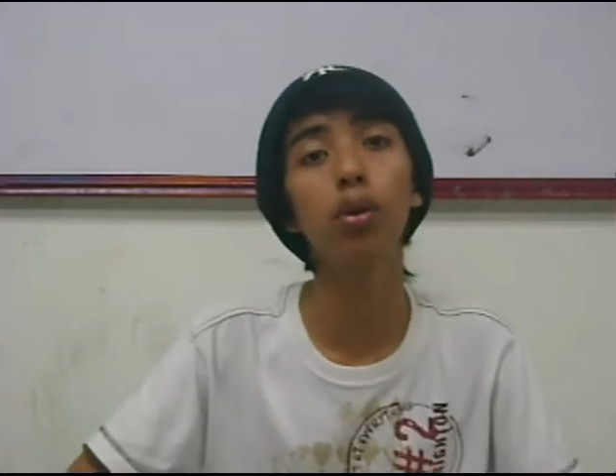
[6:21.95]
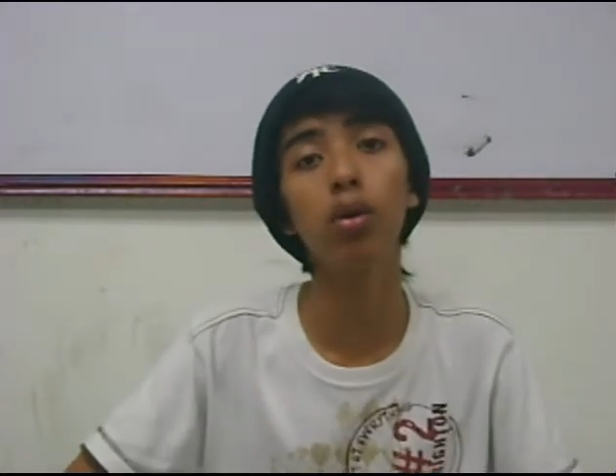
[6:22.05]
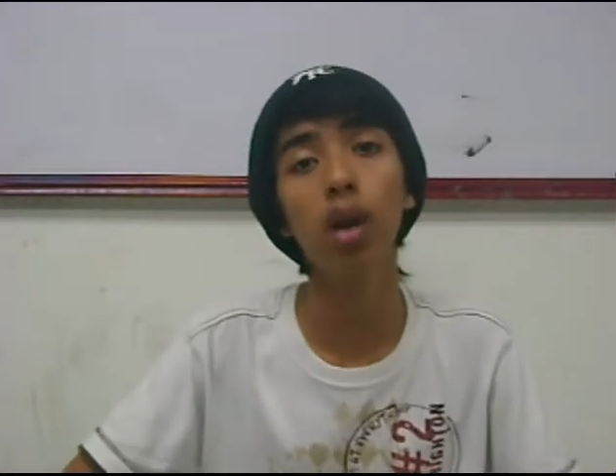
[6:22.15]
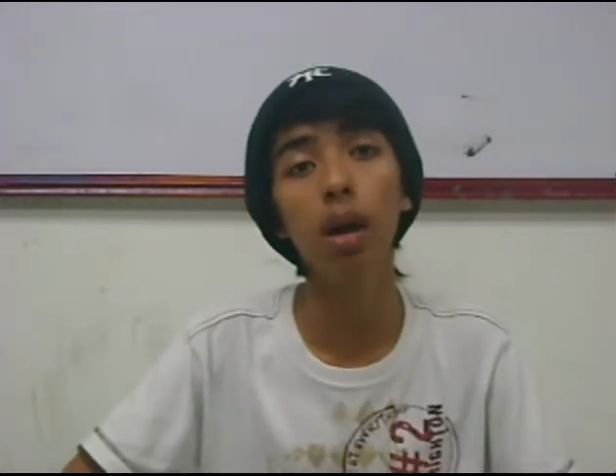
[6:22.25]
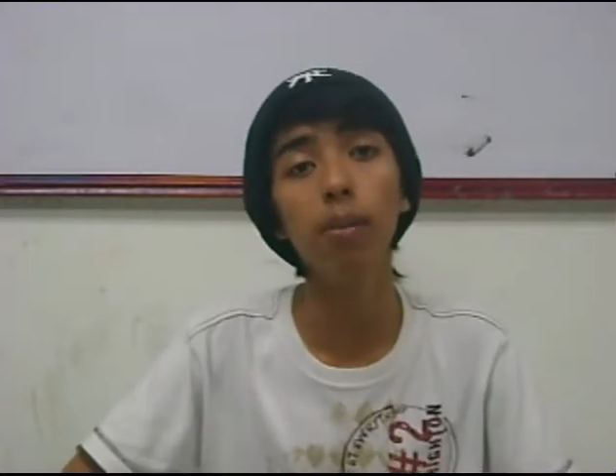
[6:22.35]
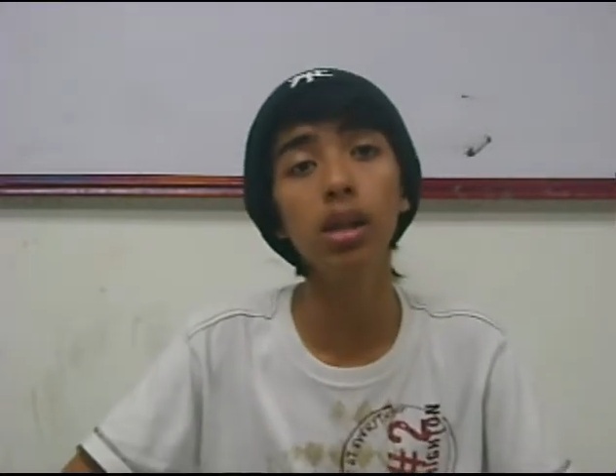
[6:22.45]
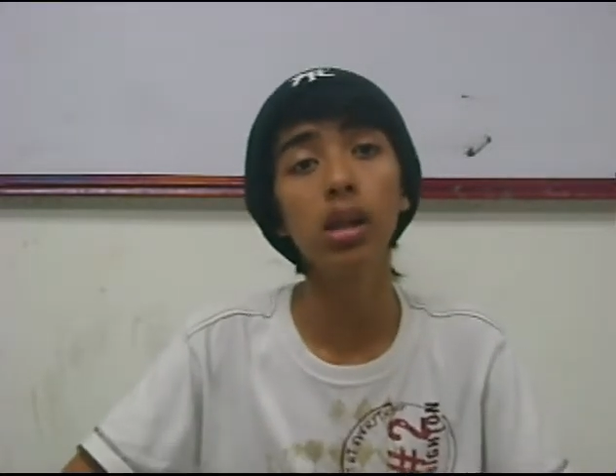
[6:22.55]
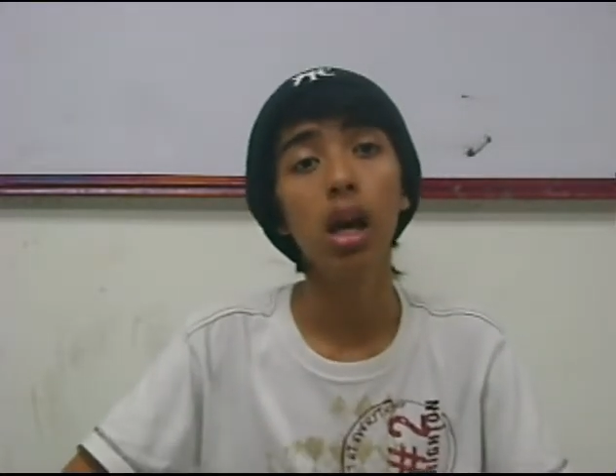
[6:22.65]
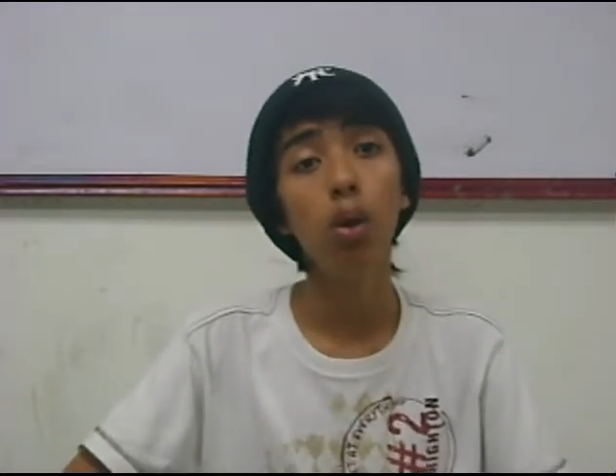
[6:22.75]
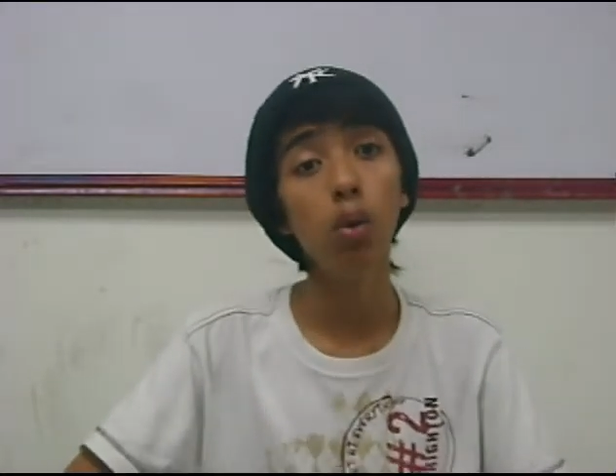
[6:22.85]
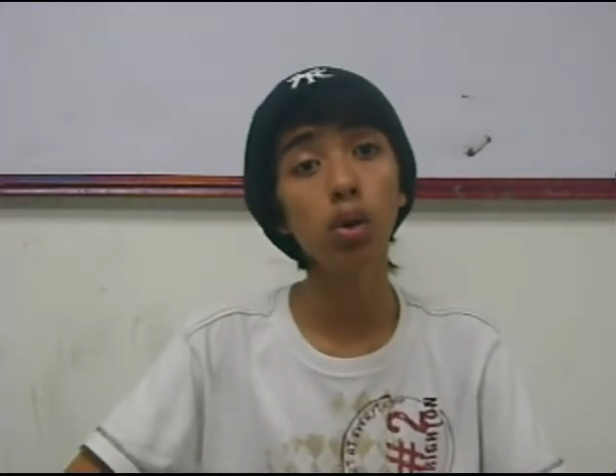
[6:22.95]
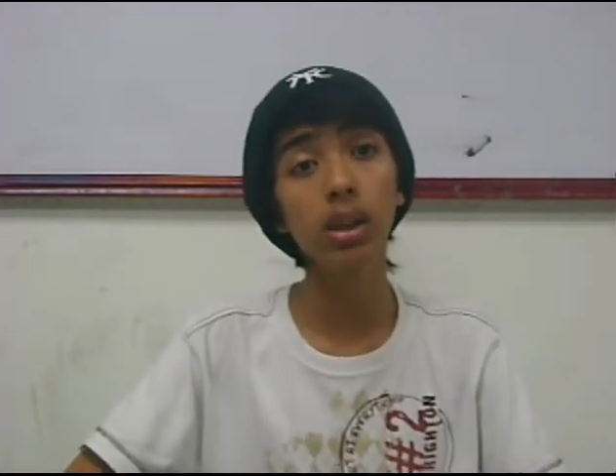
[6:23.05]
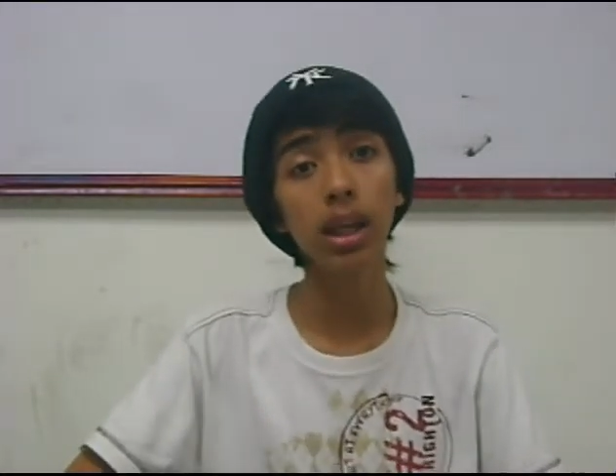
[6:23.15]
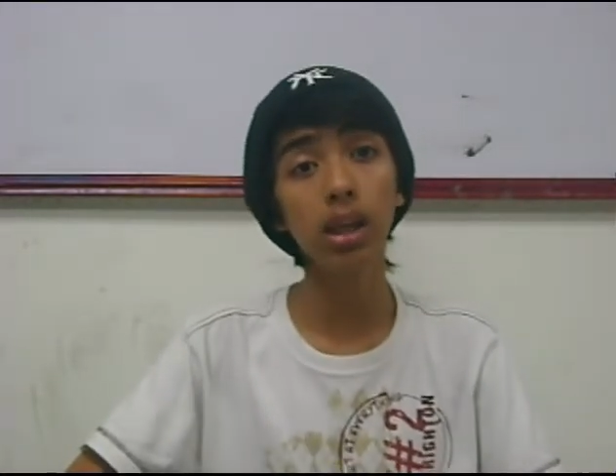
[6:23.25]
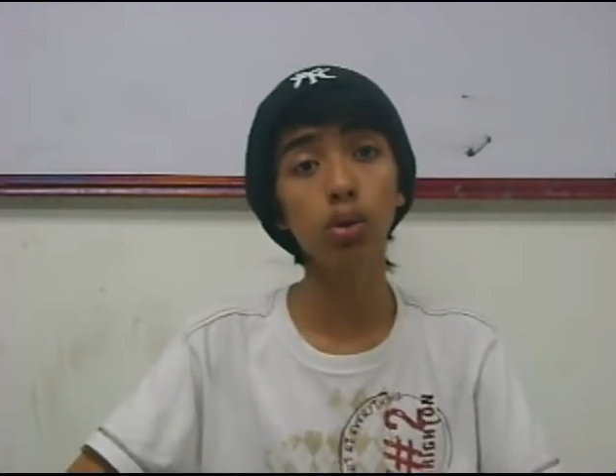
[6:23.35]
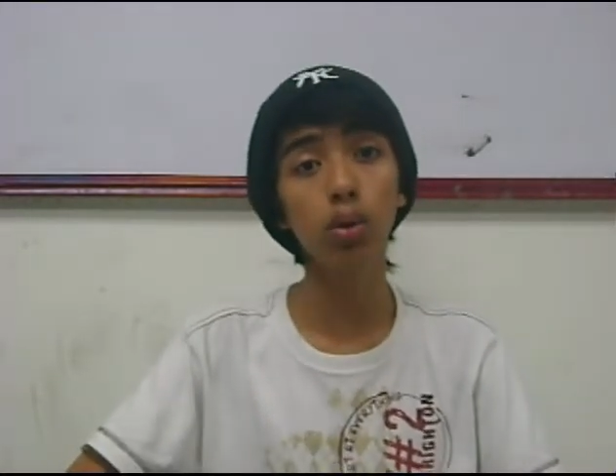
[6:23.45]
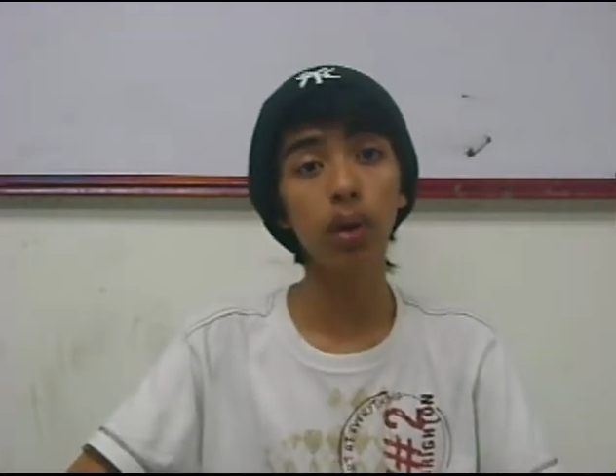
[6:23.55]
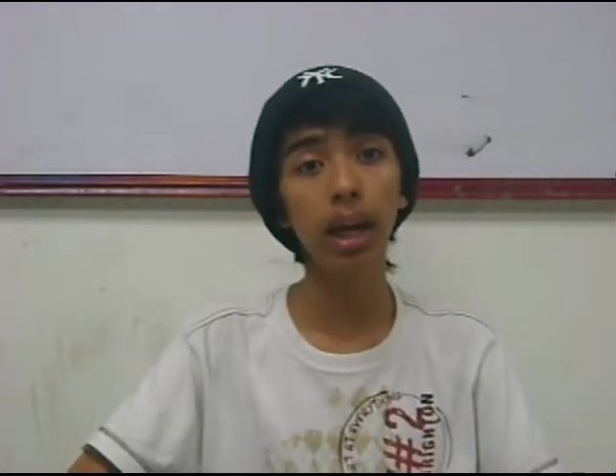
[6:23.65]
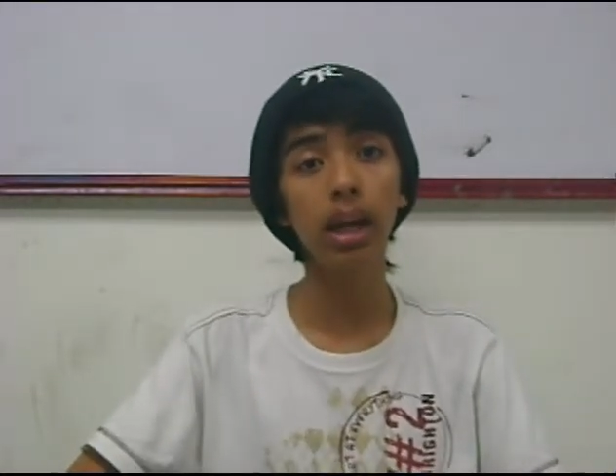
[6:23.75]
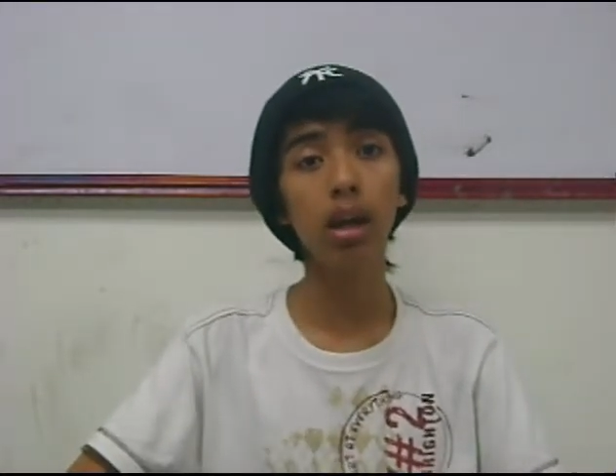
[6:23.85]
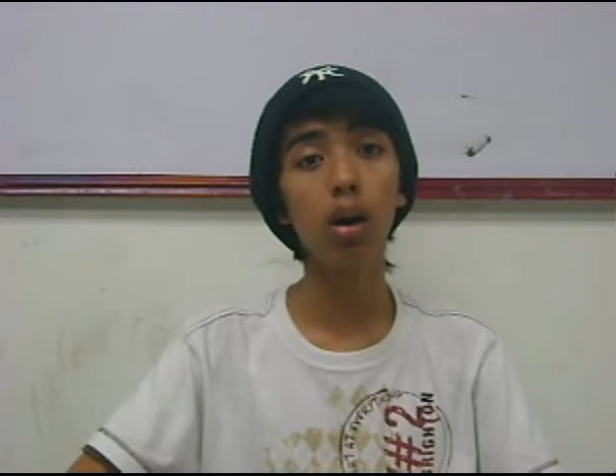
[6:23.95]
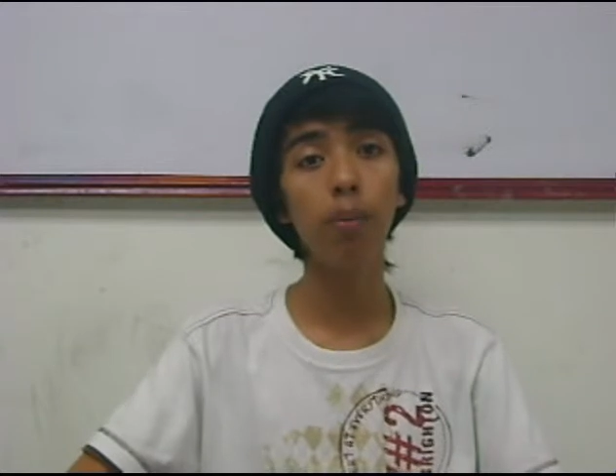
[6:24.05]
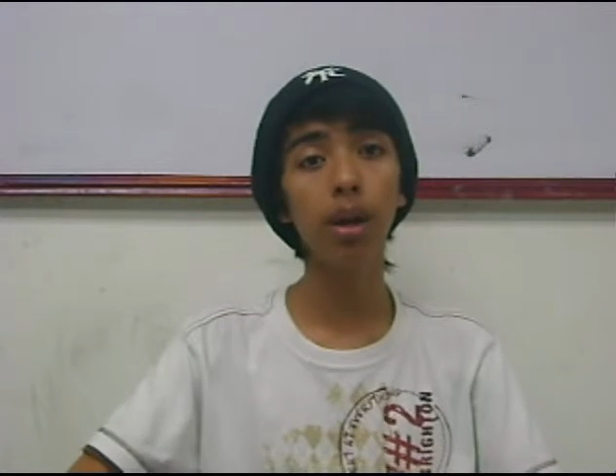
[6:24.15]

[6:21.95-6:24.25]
programmers who seek to create a